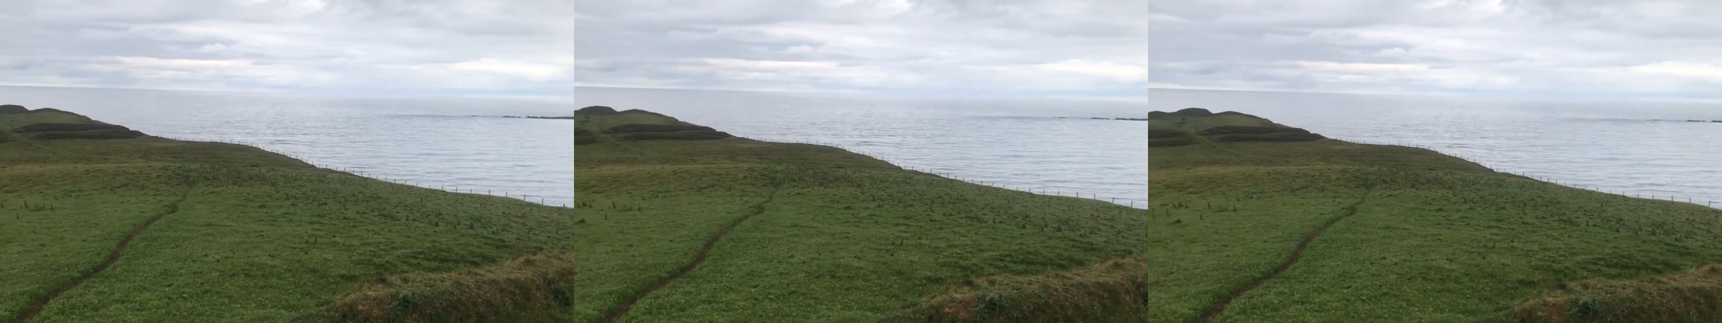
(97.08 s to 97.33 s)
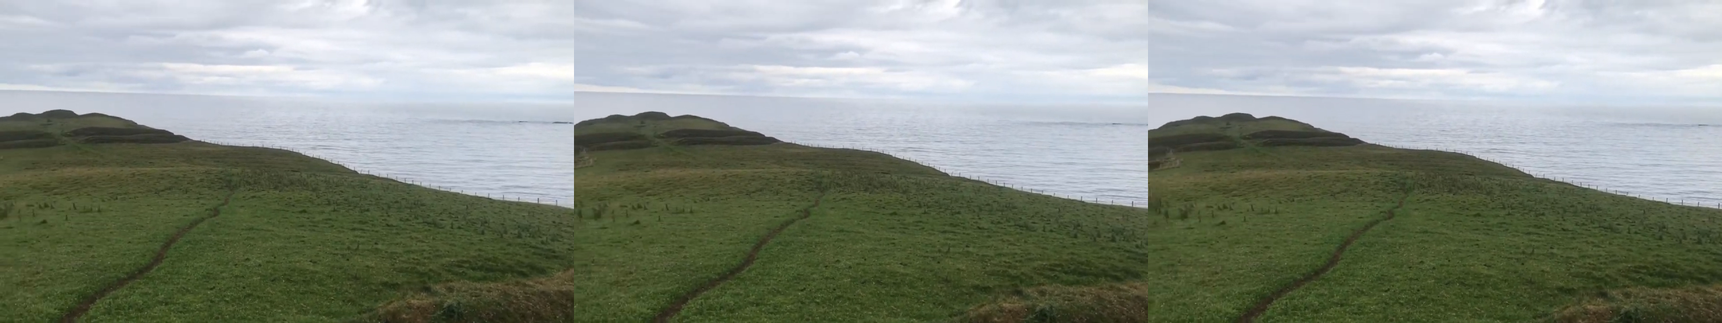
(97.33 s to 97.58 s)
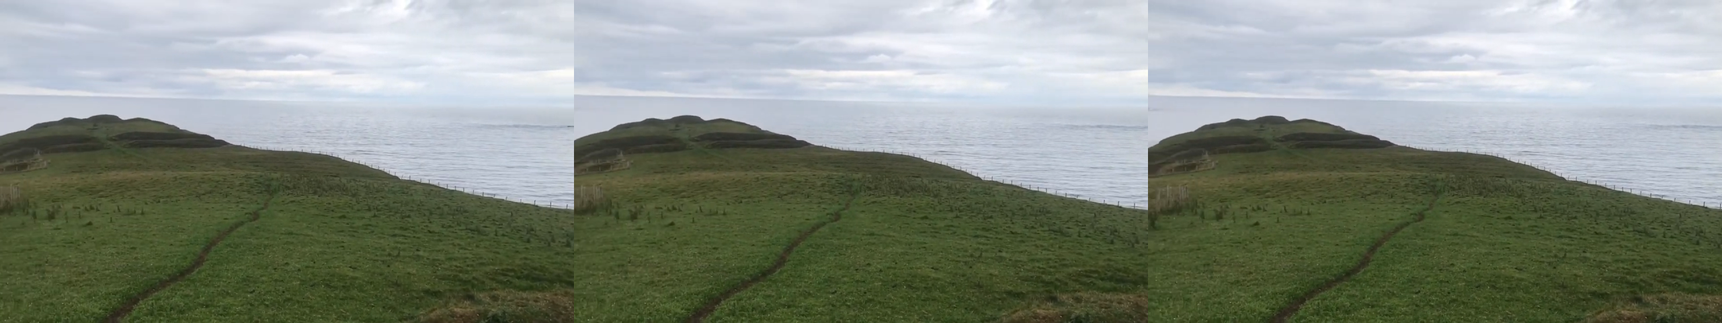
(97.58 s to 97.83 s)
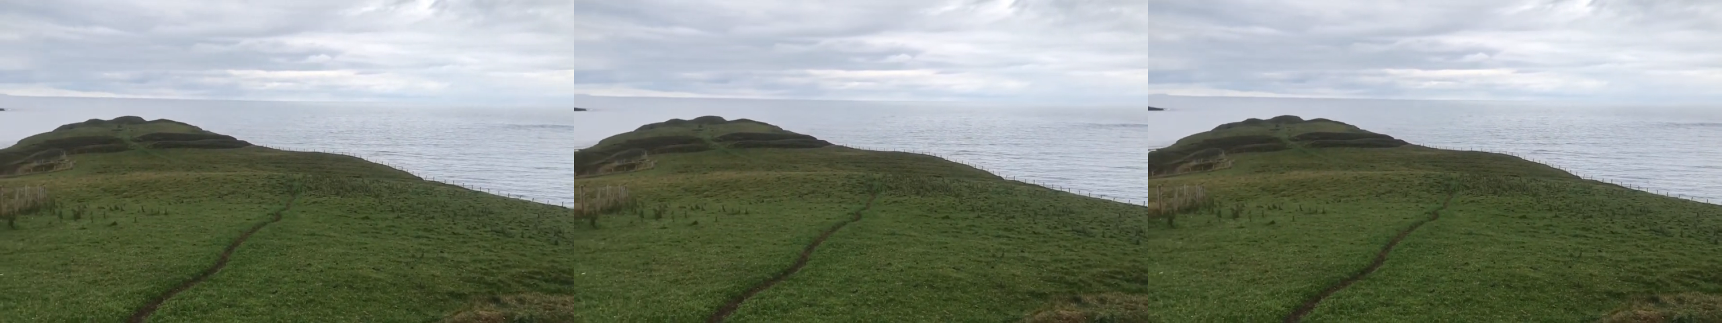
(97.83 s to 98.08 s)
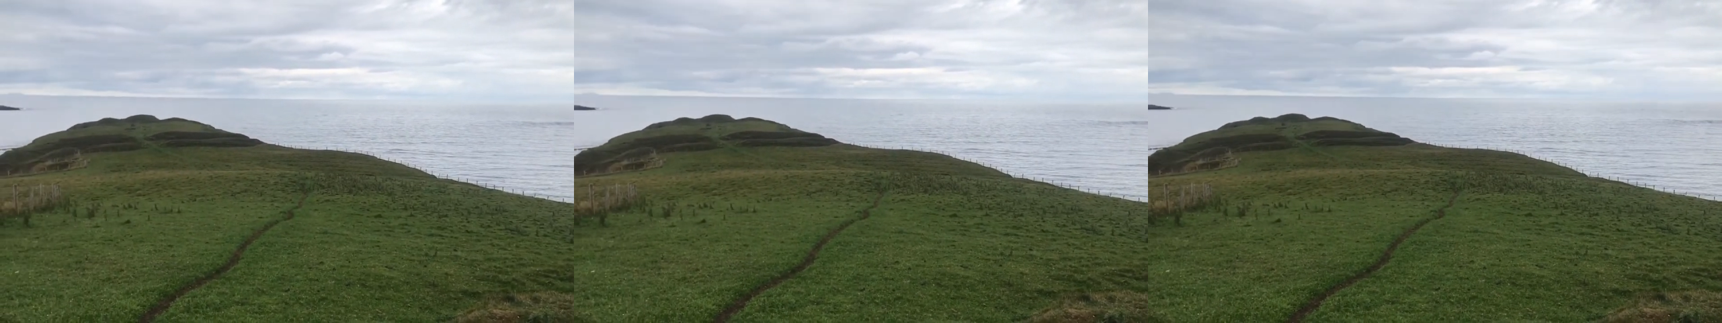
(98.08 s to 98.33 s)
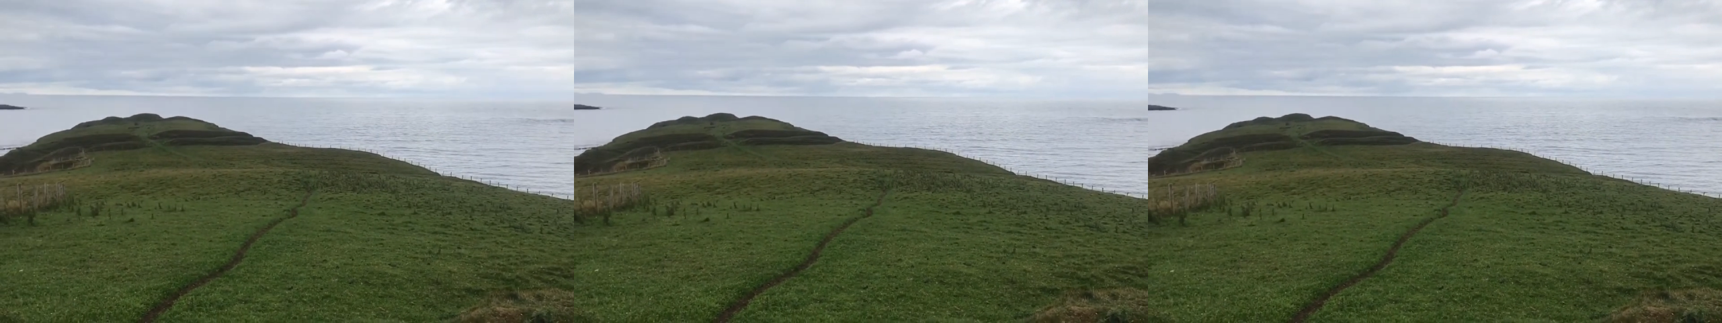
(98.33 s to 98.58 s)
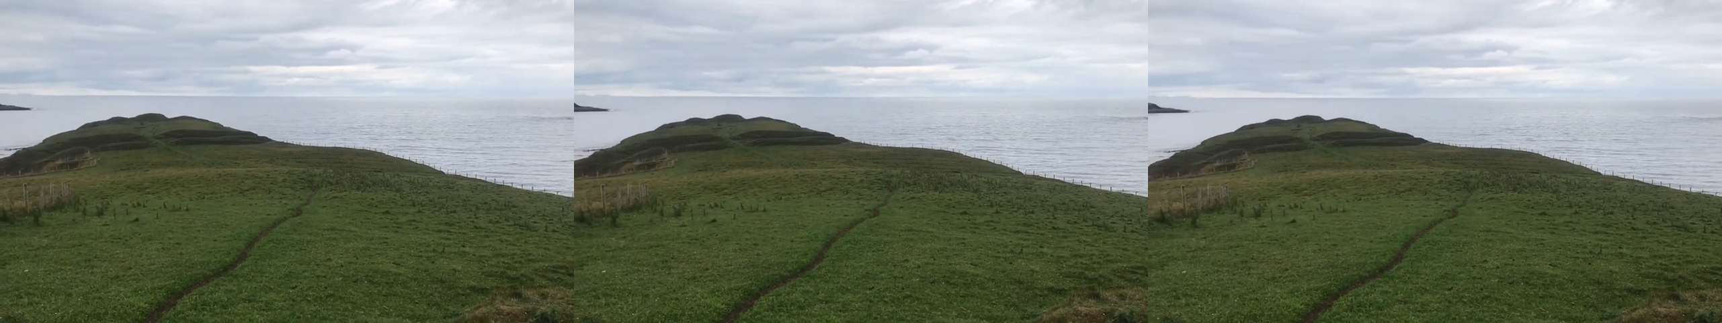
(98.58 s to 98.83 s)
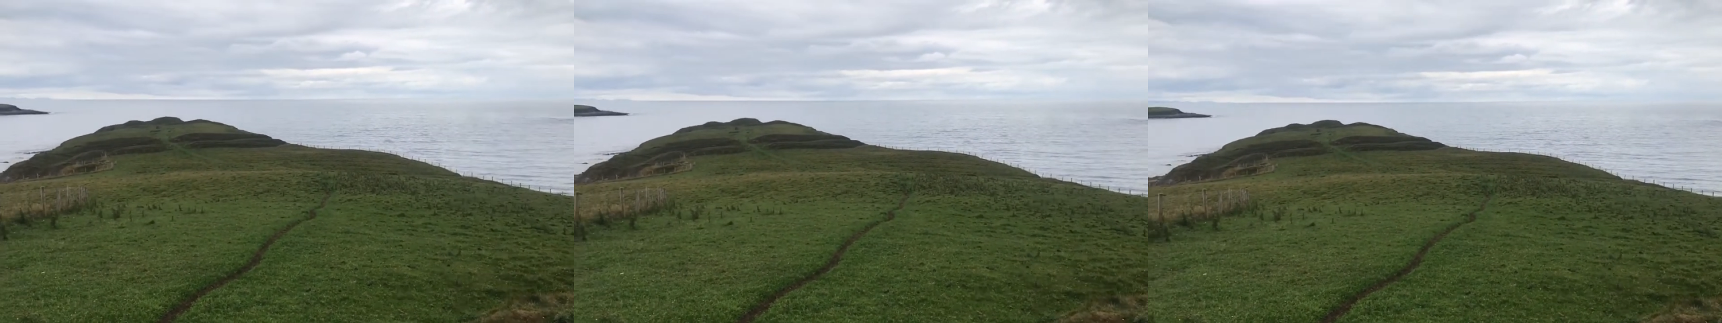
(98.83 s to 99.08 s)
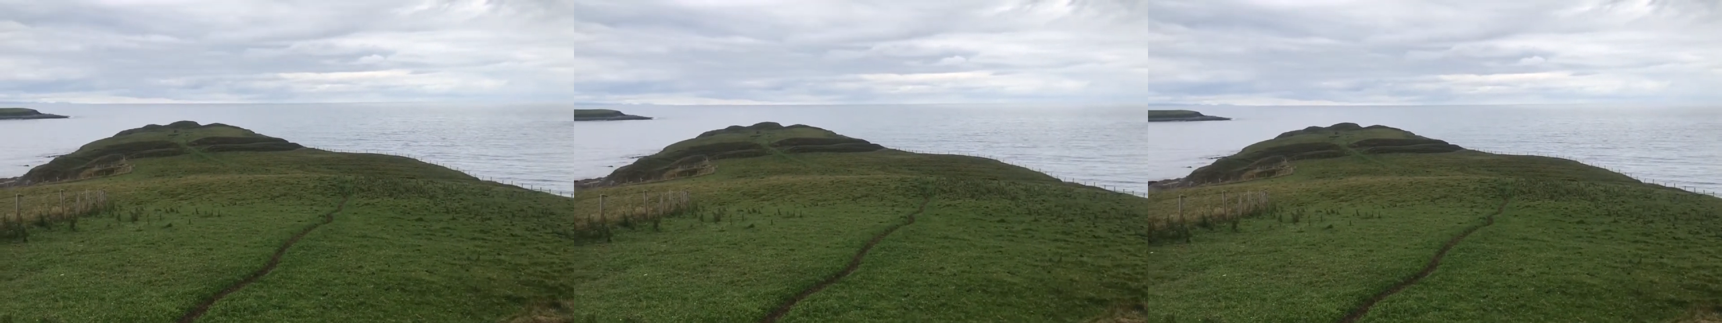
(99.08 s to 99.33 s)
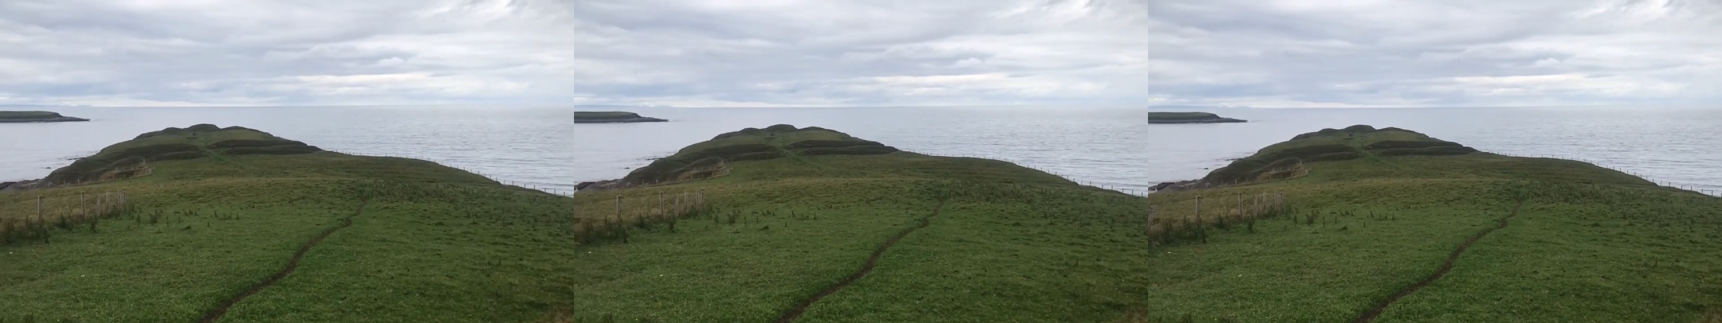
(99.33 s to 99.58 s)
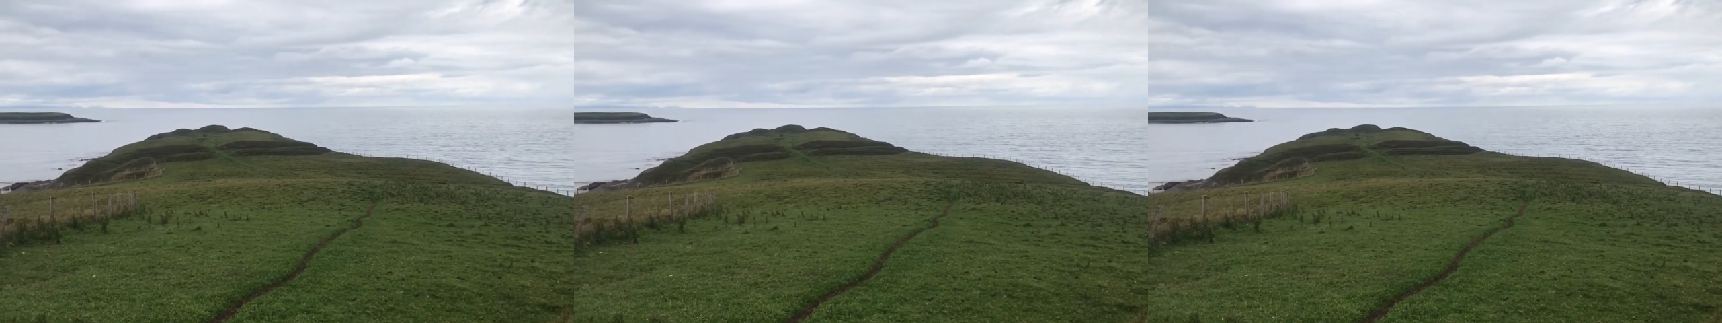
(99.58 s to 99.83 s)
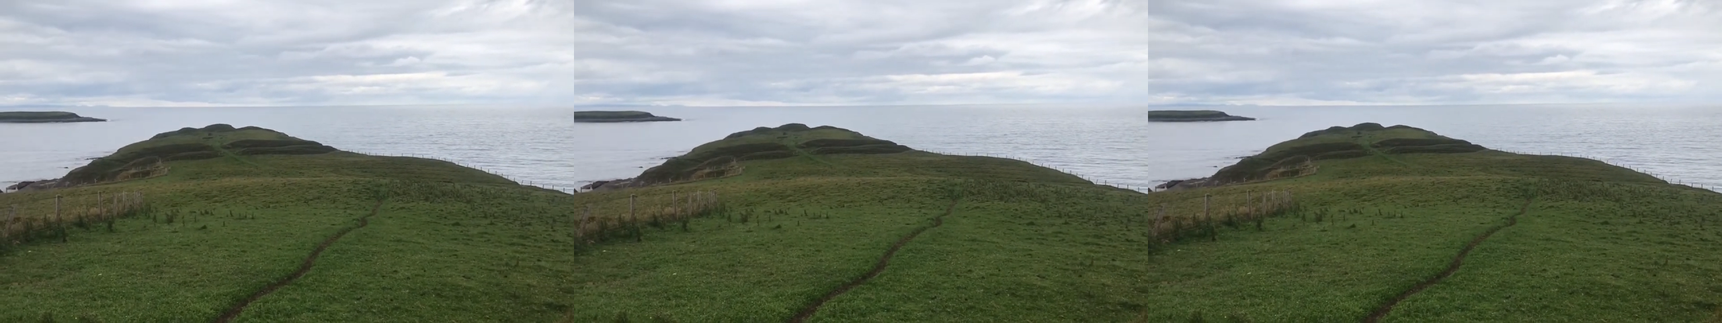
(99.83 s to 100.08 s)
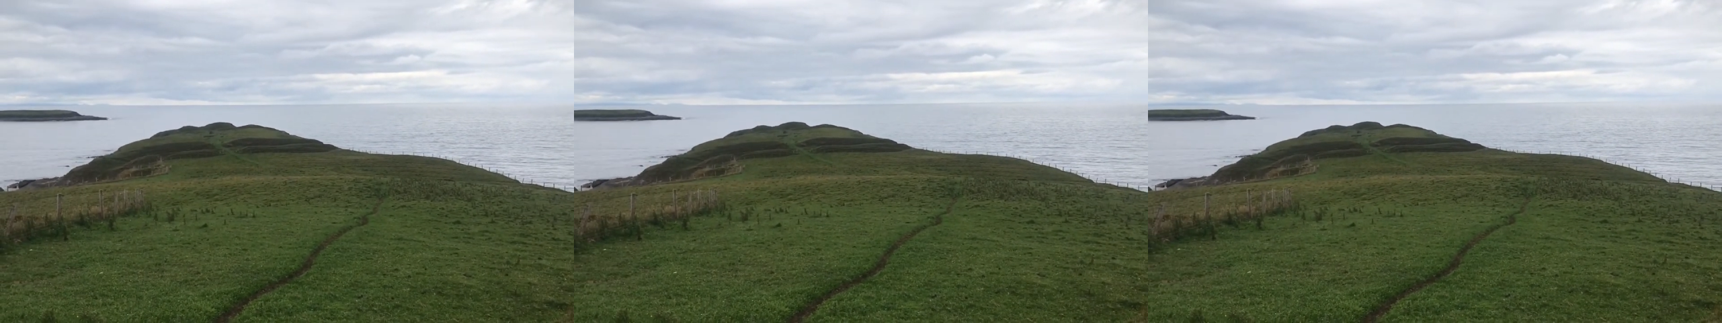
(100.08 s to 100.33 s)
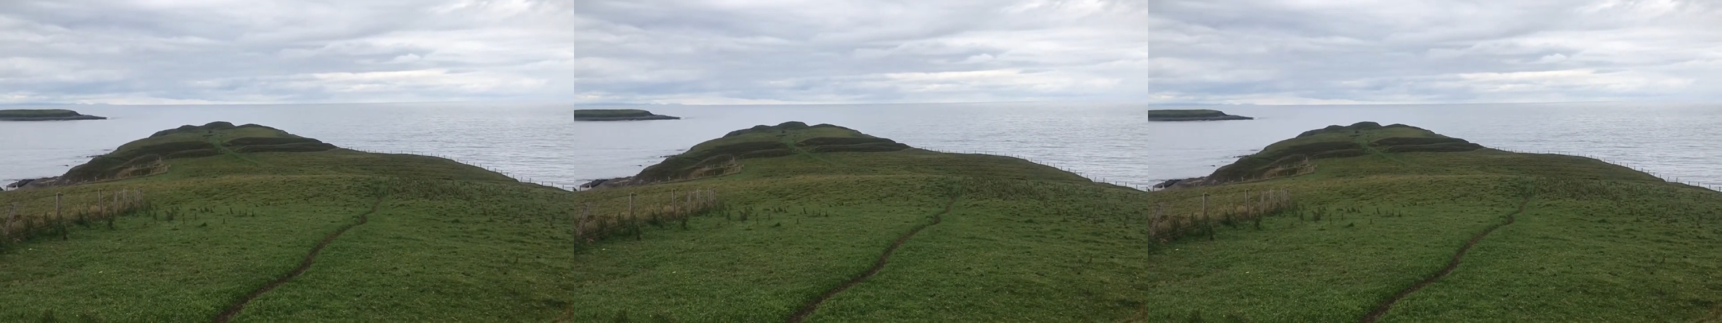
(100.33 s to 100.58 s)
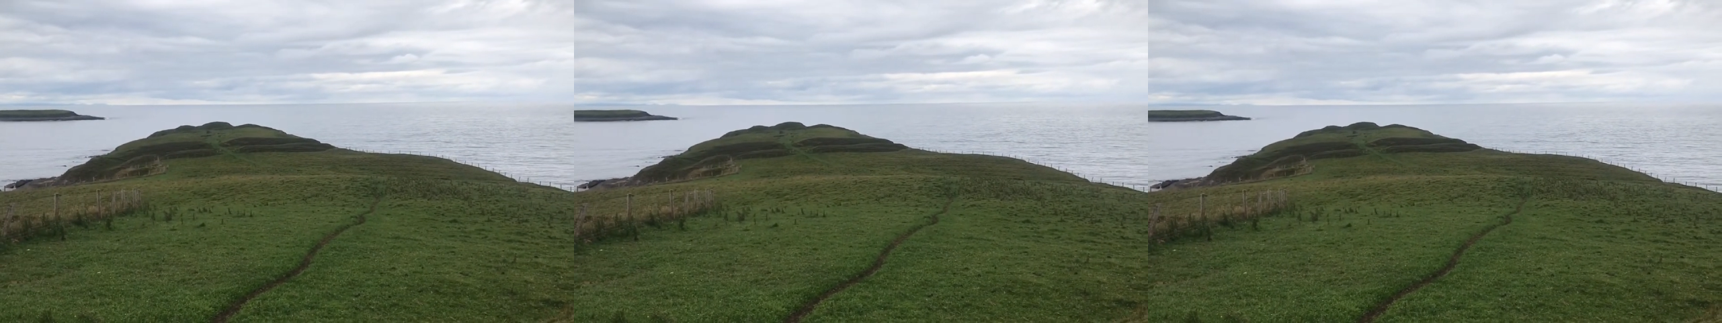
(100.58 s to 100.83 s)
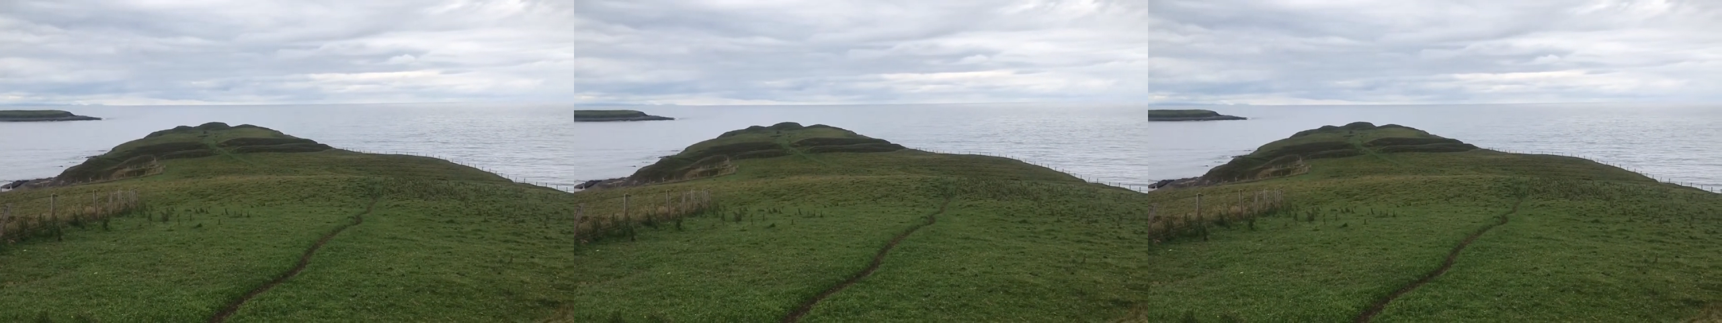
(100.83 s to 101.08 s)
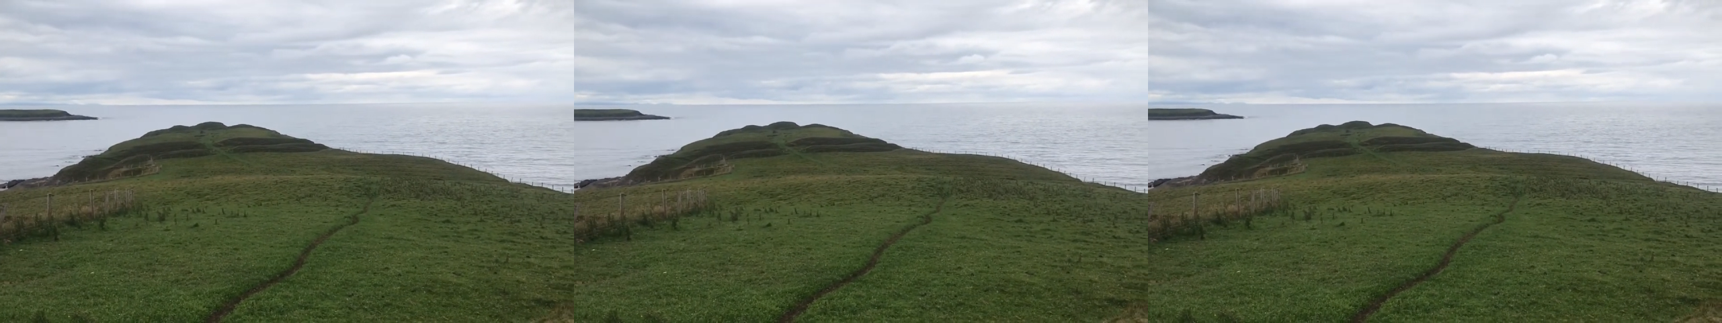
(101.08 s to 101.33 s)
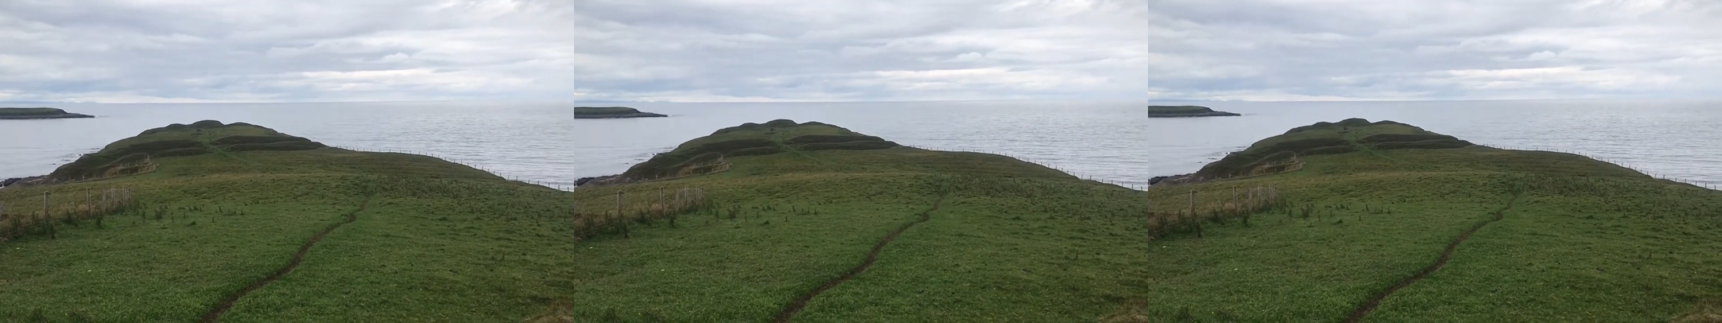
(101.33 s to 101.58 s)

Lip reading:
No face is visible, so there are no lips to read.